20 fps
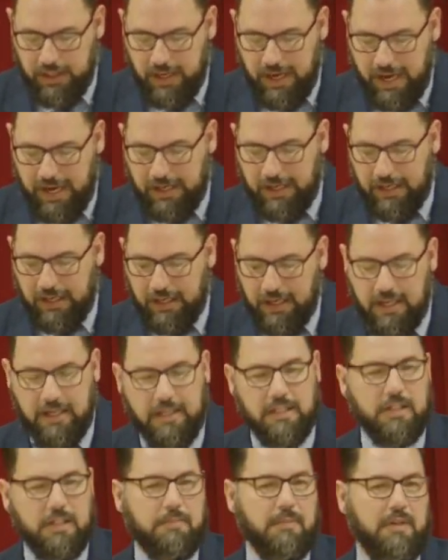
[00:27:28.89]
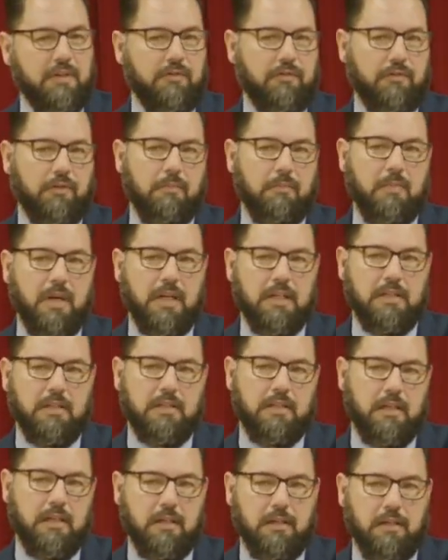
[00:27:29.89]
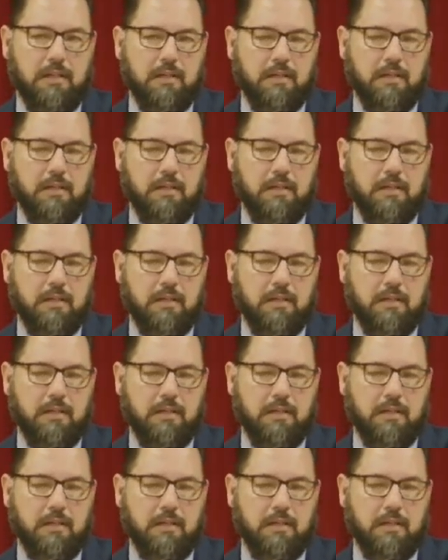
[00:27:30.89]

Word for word: and cleanse me from my sin.